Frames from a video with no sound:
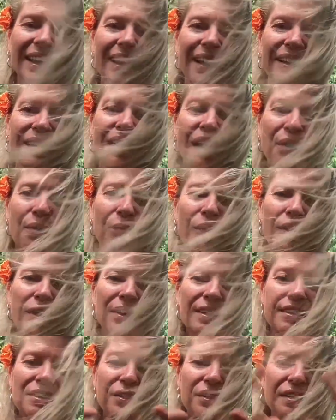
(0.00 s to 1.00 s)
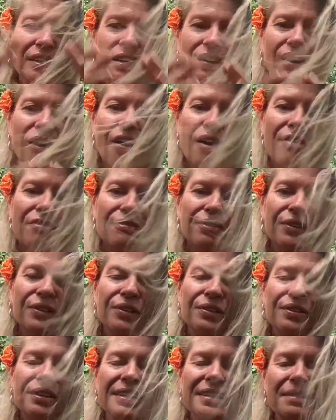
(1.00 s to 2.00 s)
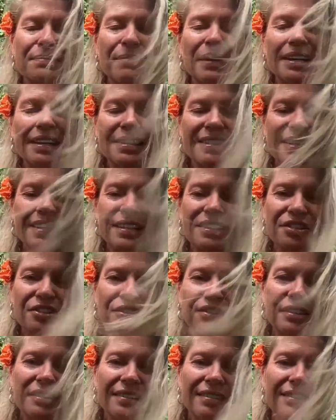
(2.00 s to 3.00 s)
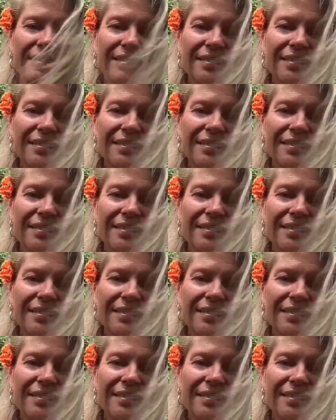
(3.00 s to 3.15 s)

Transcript: And I wanted to offer you this meditation